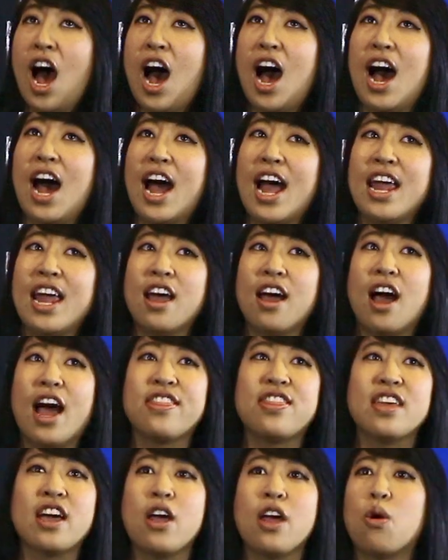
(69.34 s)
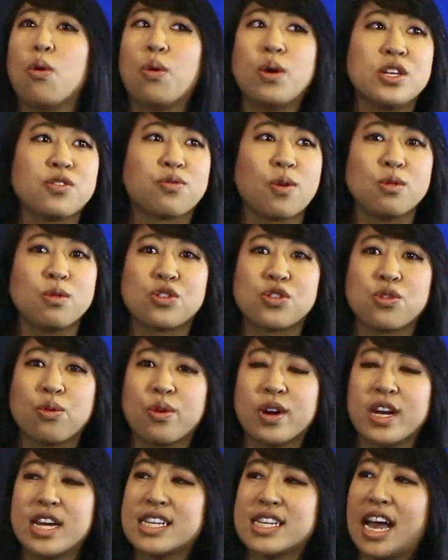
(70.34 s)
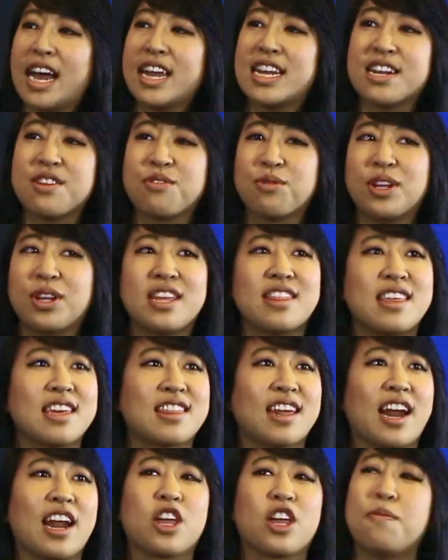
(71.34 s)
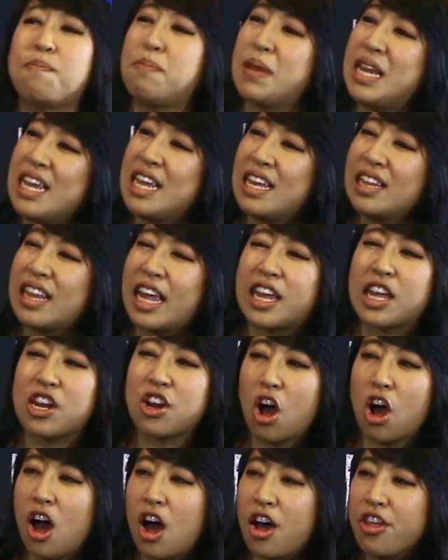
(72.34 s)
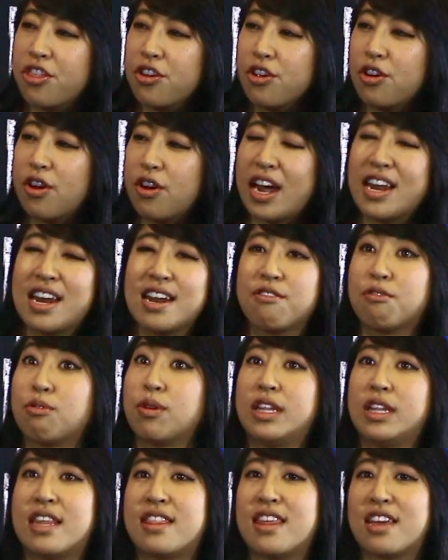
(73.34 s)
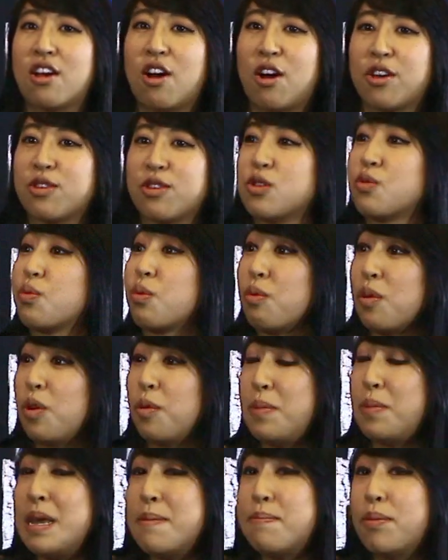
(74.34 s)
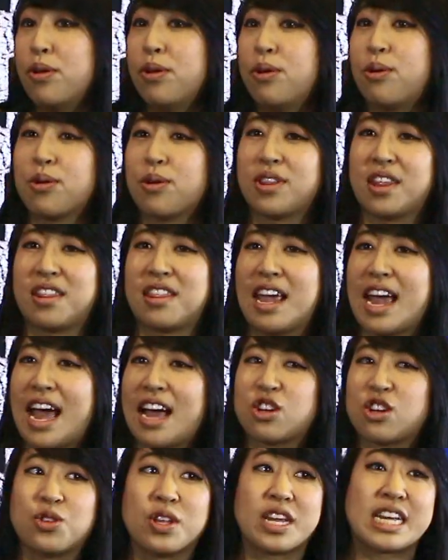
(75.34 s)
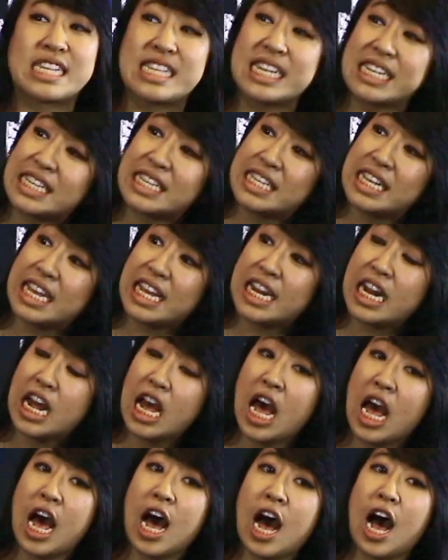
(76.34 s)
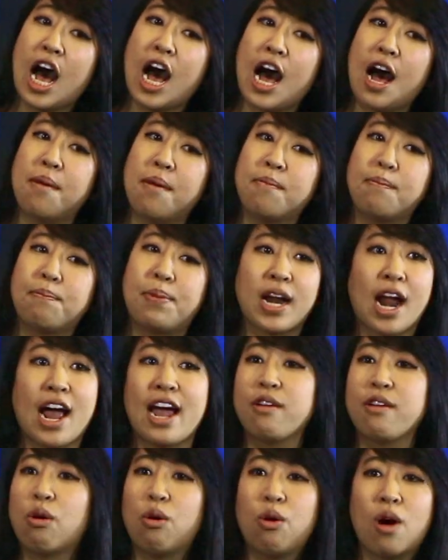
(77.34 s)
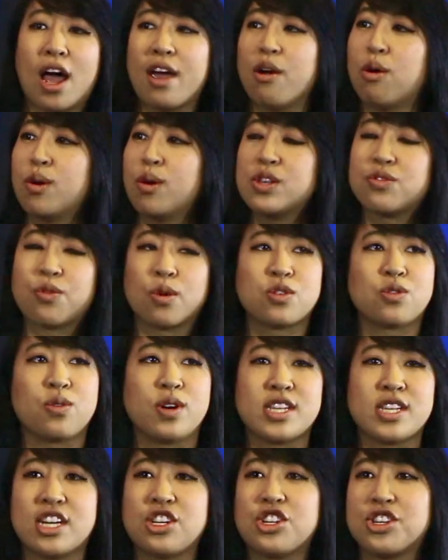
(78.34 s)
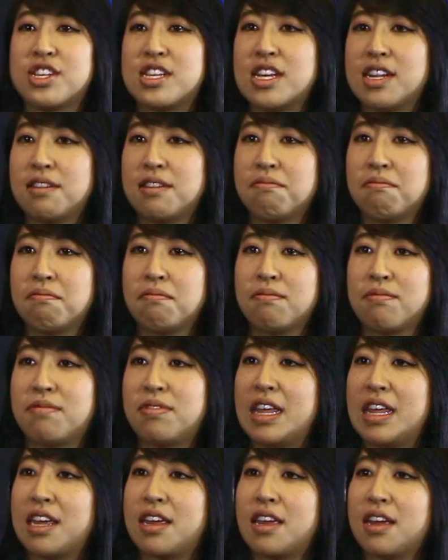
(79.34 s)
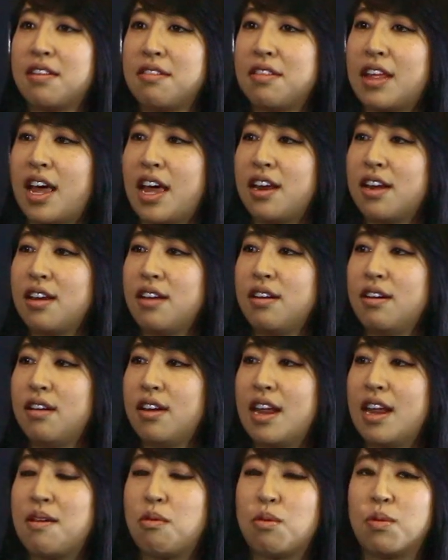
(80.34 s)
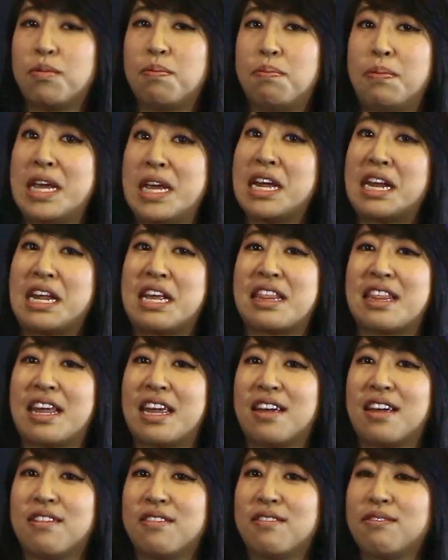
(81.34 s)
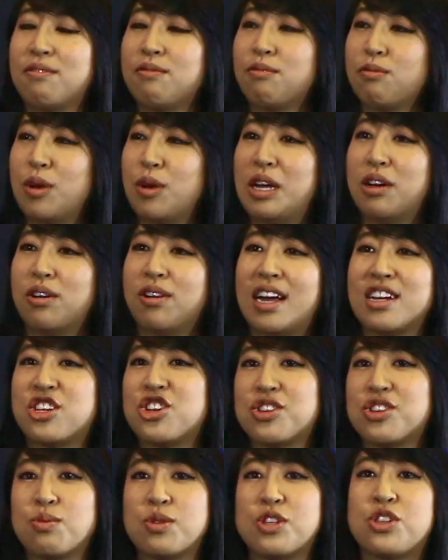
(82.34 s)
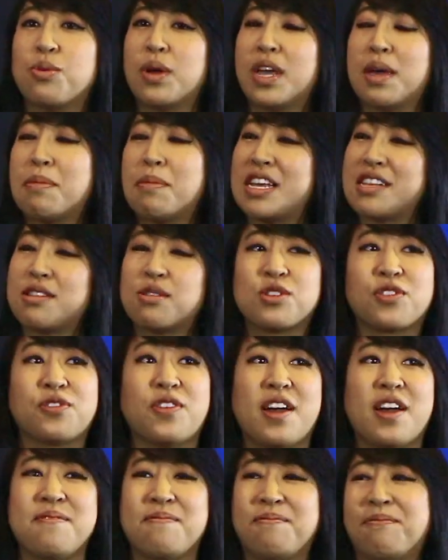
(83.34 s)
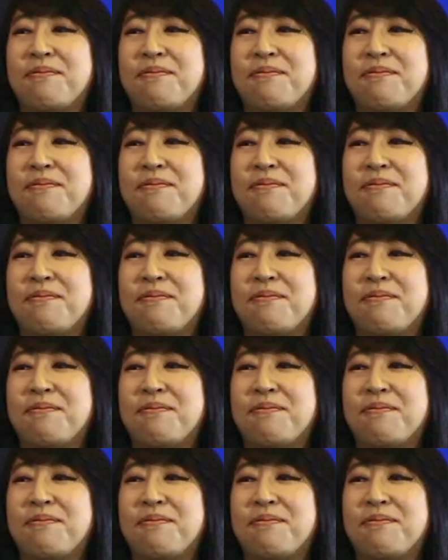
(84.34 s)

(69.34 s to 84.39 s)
I think I always wrote stories. I didn't really think that I could be like an author. I didn't really think authors were real people or that they actually existed. But I always wrote stories. I just didn't think that it would be anything real. I just was doing it because it was fun.